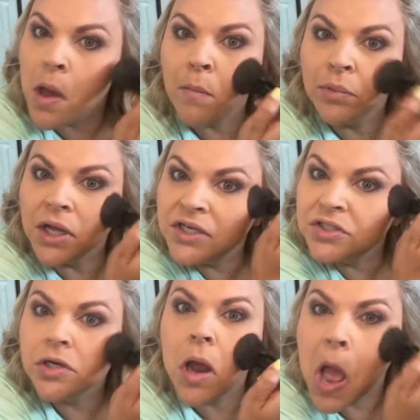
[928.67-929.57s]
blush
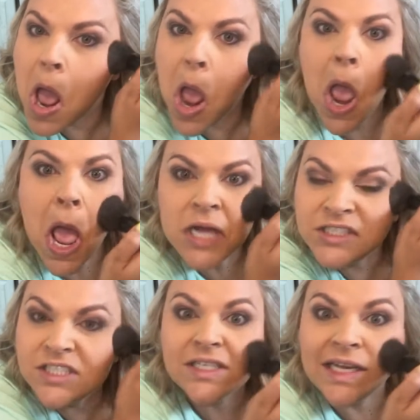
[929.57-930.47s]

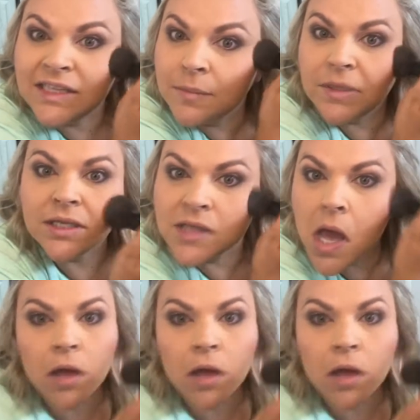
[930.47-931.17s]
just a little bit.